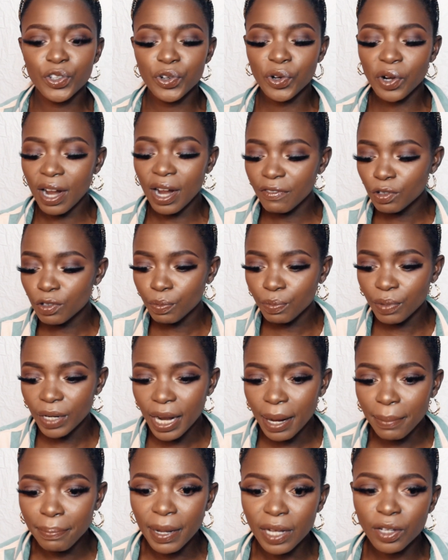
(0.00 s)
You don't have to break
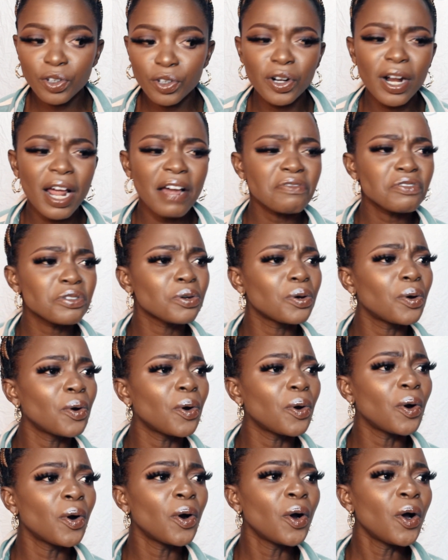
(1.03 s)
a bank, you don't have to
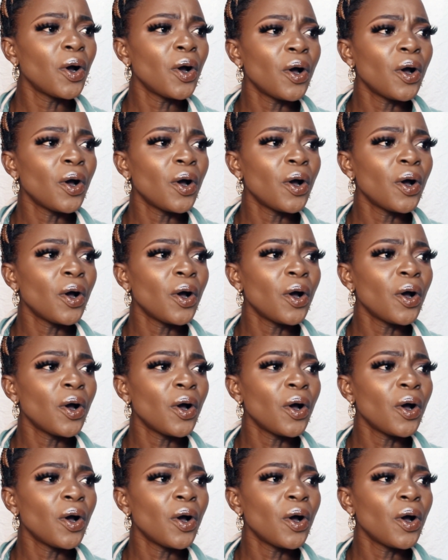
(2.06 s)
go